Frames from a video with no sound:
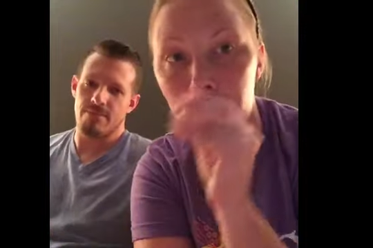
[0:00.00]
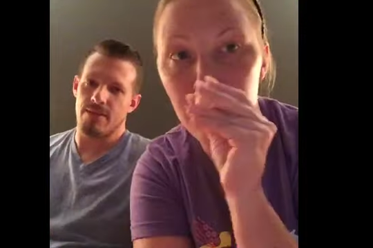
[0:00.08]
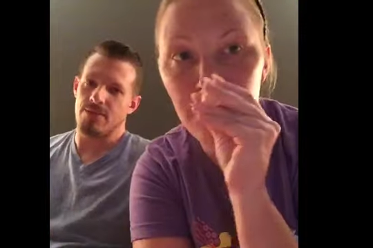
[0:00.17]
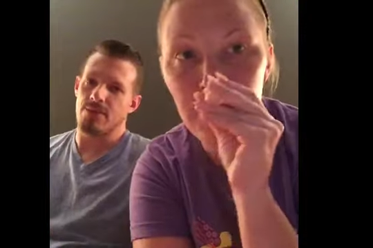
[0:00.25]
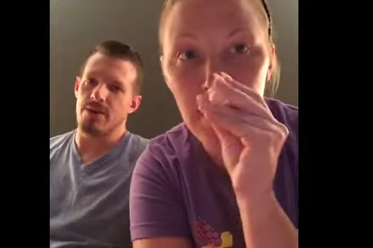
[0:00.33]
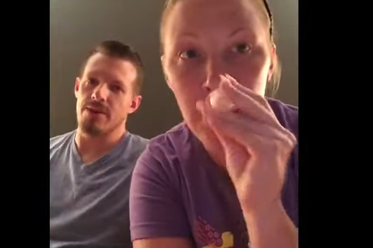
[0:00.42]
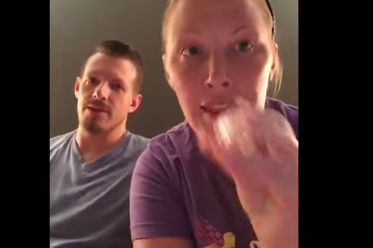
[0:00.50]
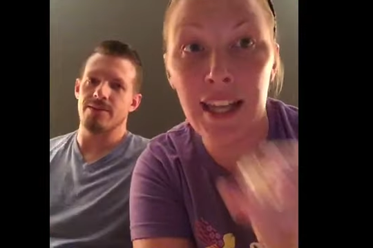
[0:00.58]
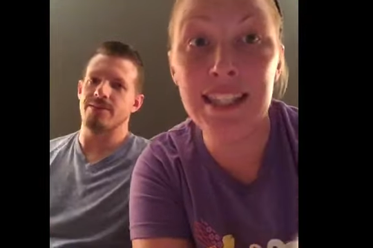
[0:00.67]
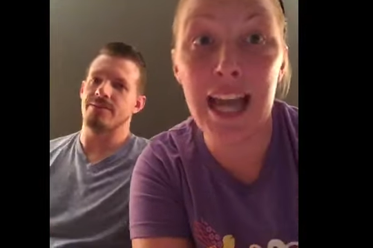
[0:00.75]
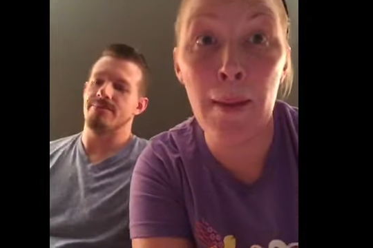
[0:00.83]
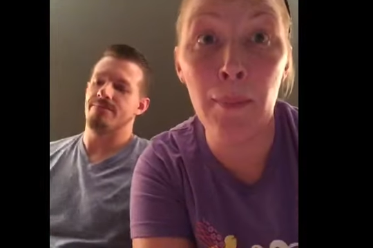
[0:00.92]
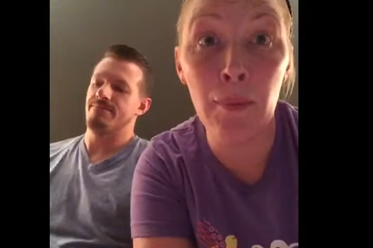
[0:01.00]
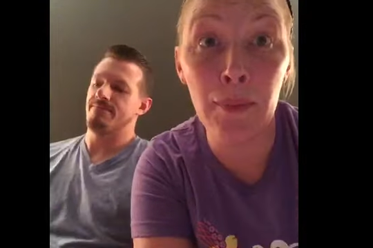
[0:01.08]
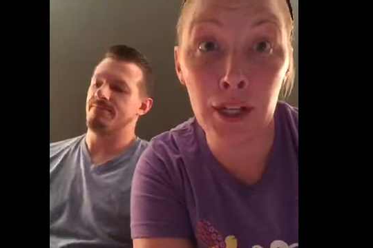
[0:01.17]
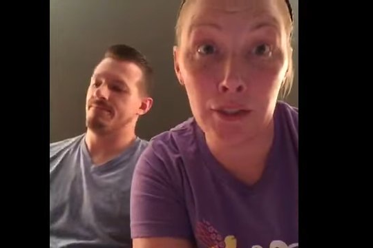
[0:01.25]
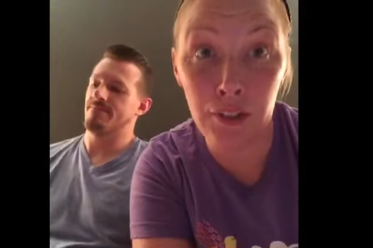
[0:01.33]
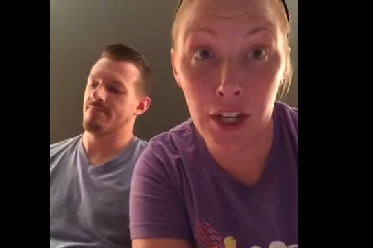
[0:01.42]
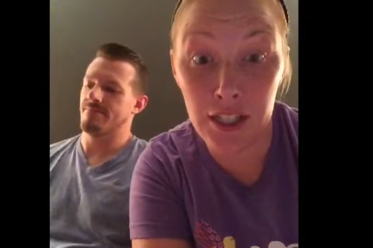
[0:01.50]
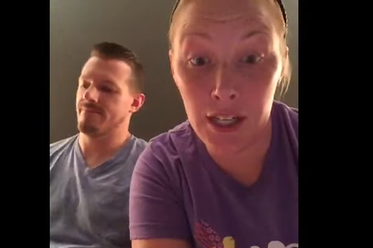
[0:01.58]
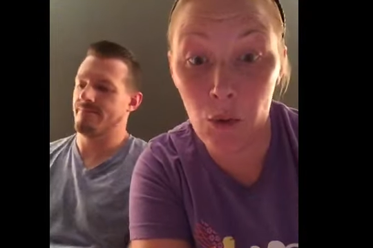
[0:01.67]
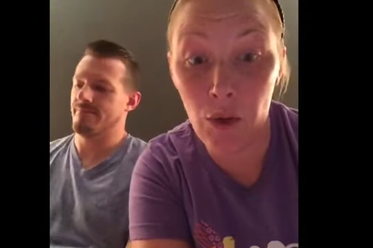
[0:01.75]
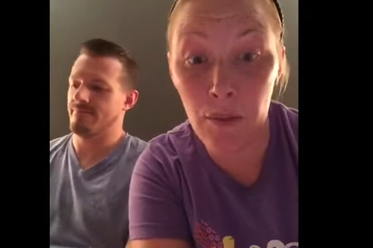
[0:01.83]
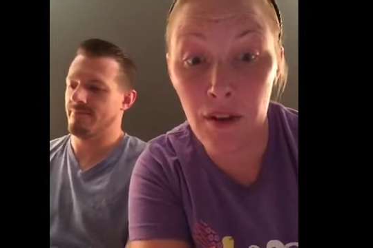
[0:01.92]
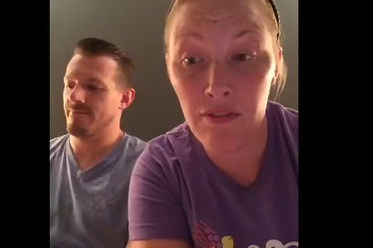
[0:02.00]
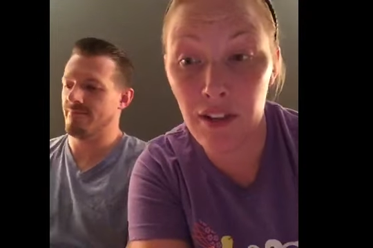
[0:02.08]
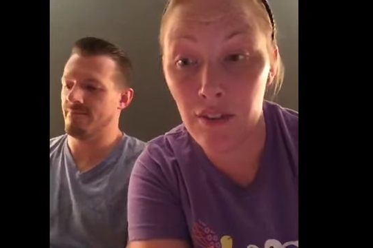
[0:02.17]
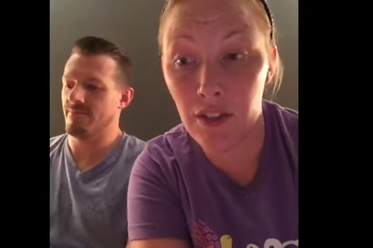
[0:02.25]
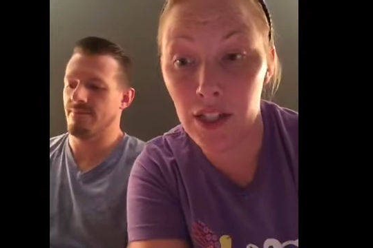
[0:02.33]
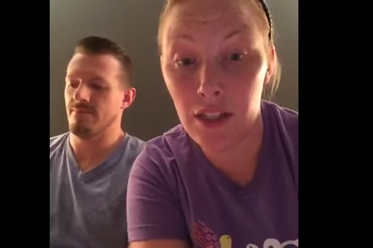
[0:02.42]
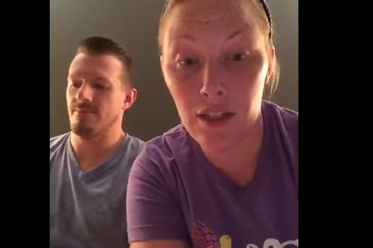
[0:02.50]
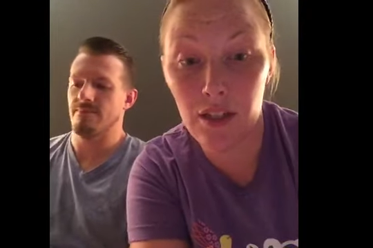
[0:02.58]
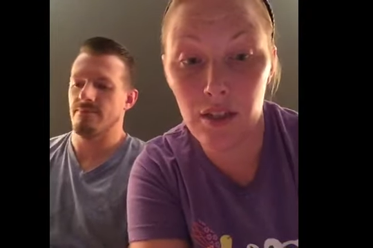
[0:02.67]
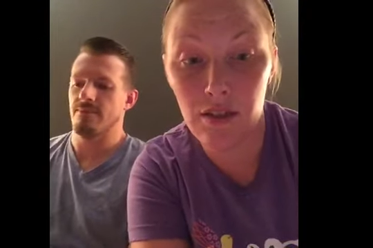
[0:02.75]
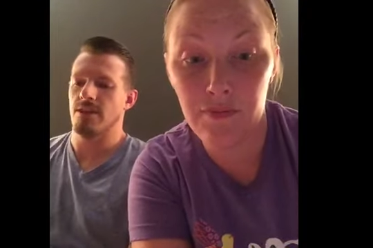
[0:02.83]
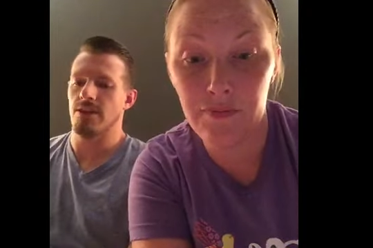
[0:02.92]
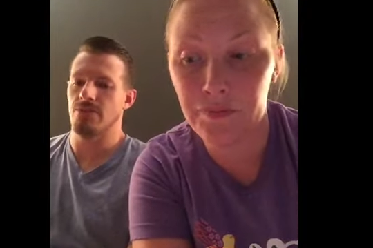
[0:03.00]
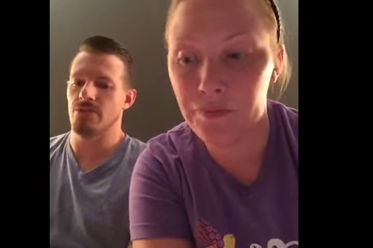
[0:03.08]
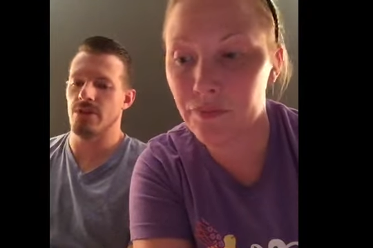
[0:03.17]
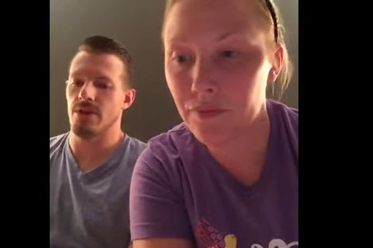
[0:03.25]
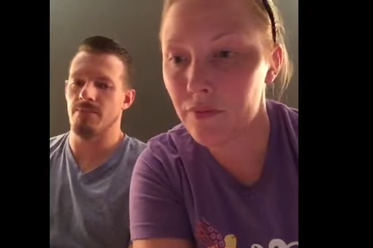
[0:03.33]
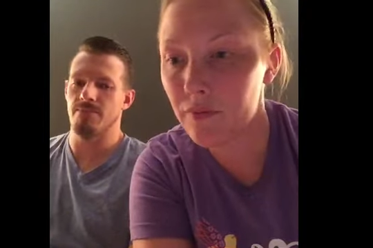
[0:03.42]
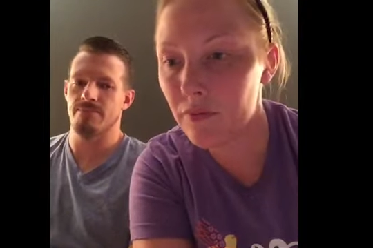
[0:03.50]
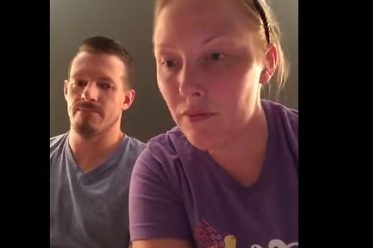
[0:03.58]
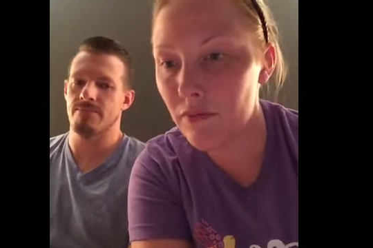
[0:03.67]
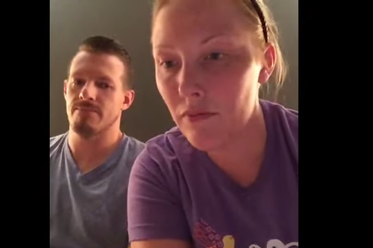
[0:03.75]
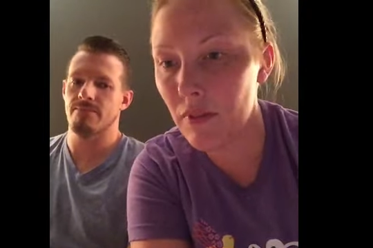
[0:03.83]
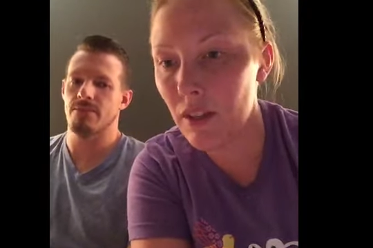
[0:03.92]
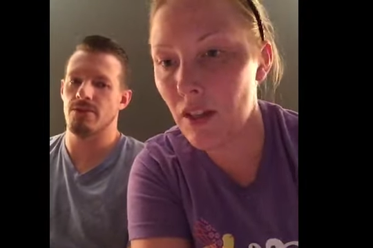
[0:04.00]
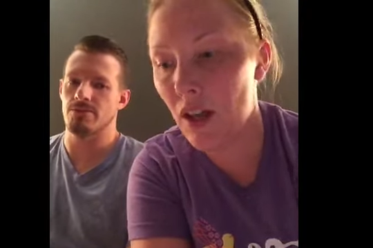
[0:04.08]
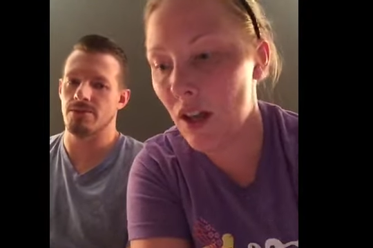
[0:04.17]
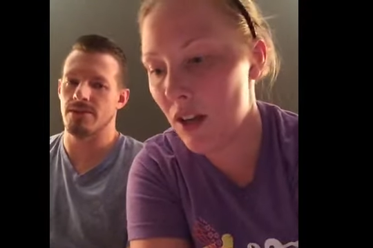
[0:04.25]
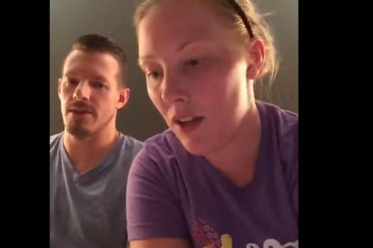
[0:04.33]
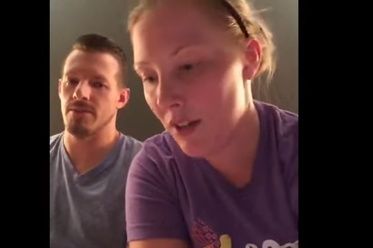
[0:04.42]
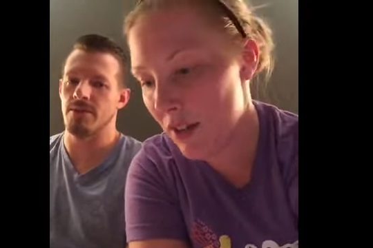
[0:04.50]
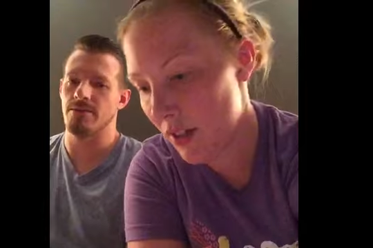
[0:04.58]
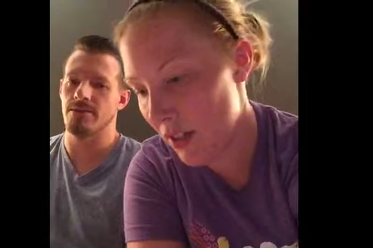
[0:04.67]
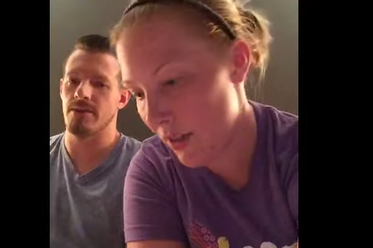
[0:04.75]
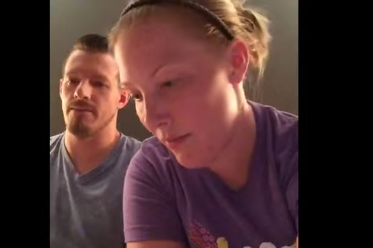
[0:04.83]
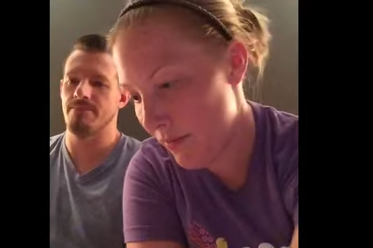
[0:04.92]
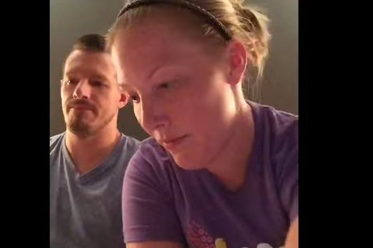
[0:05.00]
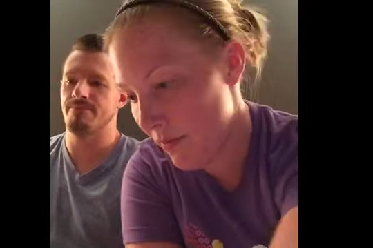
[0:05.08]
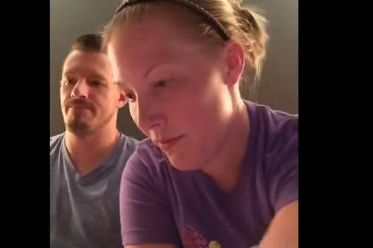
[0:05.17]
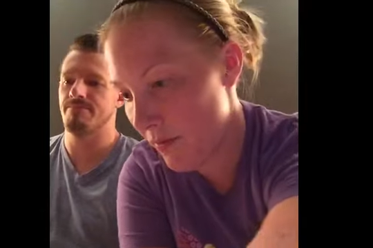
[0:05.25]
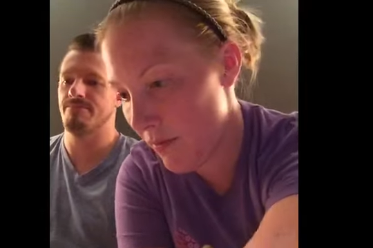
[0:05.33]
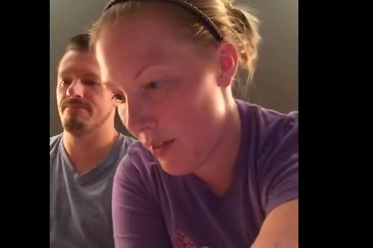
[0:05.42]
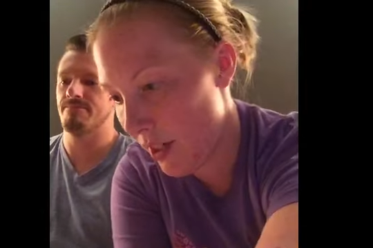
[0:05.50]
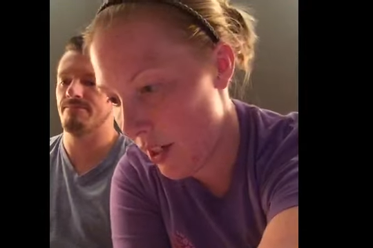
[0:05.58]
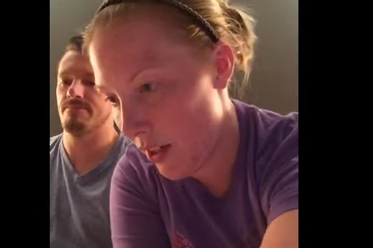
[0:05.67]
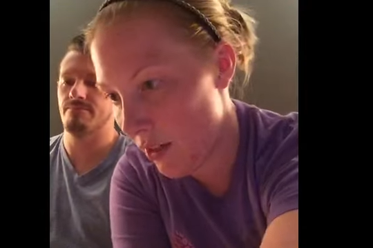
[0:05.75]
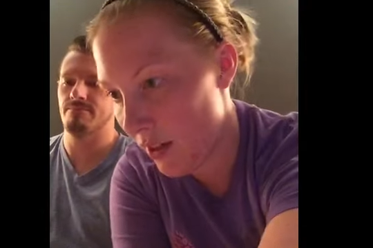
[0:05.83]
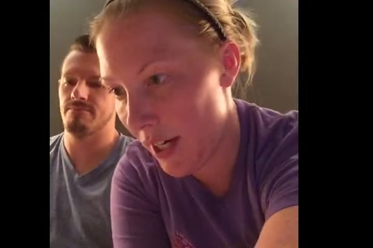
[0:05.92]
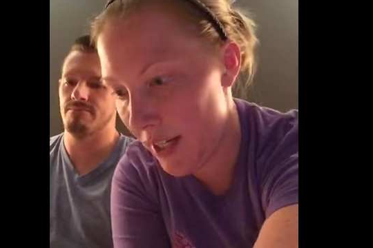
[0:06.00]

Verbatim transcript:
Speaker 1: That's what it is. That's apple butter frosting, one of my favorites.
Speaker 2: Gift shop. Christmas time gift yep.
Speaker 1: shop. All right.